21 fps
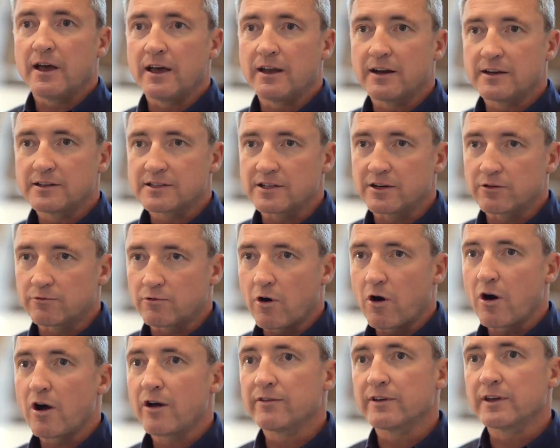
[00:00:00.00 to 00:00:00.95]
and it's an
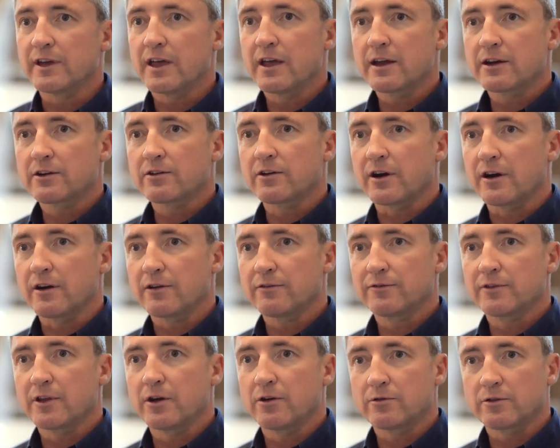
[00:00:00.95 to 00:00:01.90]
arriving
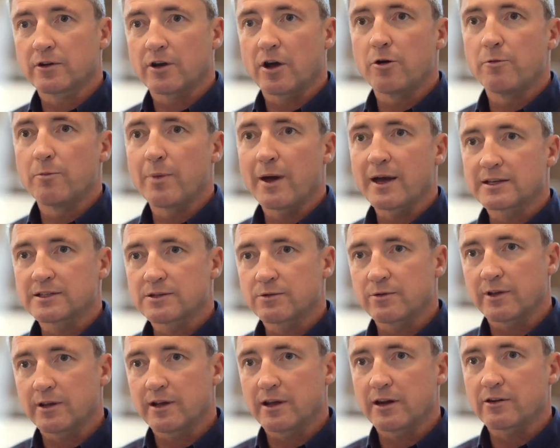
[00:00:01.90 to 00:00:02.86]
aircraft, they'll go back to where the